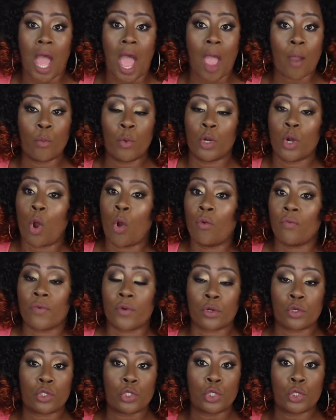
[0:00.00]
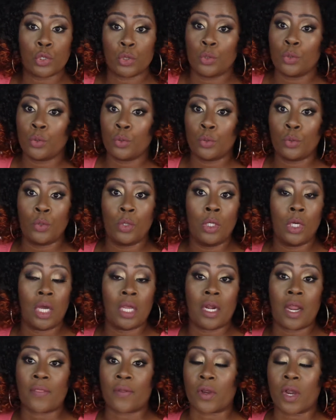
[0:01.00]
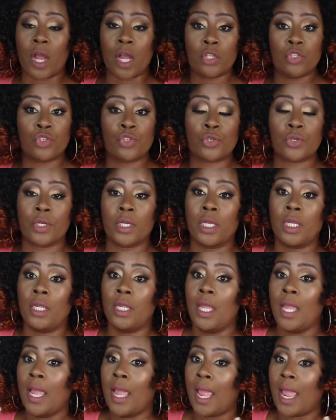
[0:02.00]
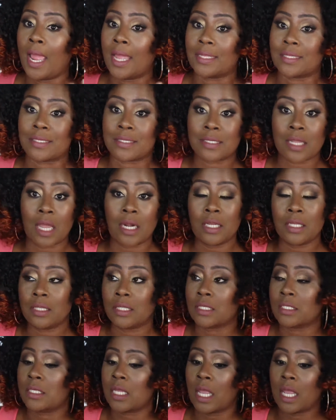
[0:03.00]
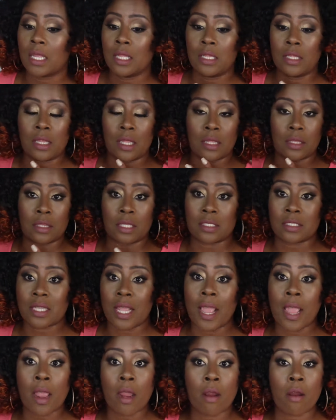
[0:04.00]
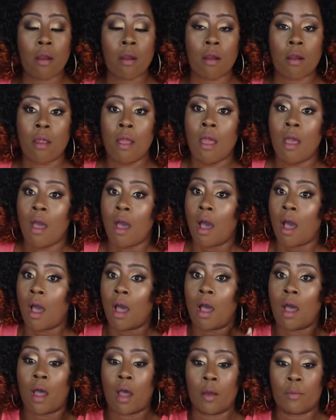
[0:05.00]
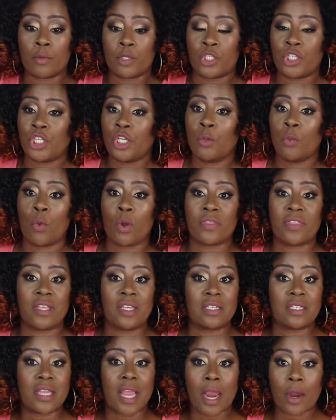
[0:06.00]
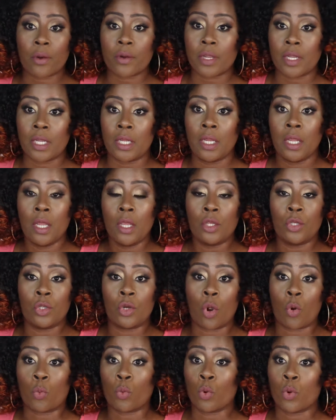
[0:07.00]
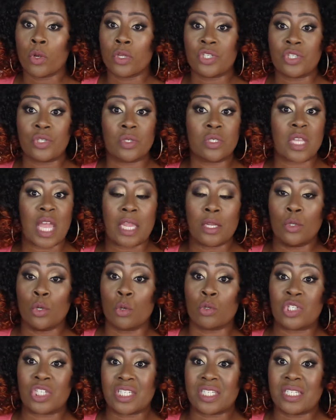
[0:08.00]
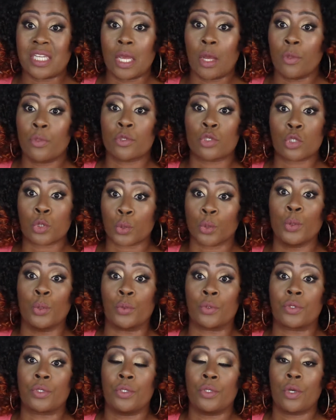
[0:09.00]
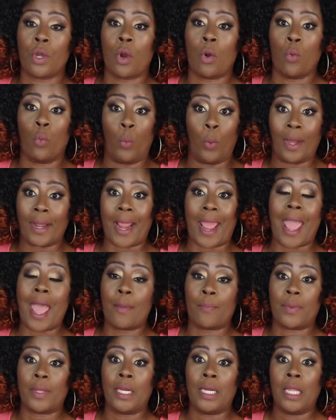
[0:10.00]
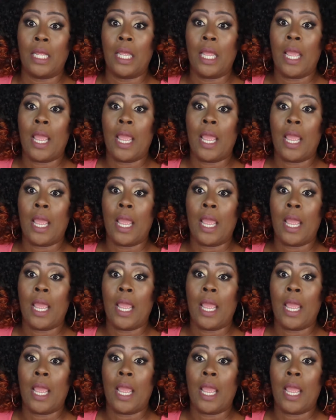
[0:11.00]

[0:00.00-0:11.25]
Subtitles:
I went over to another country and studied this hair. She didn't want the integrity, you know, ruined. She was like, you know, just tell the truth, you know, what happened.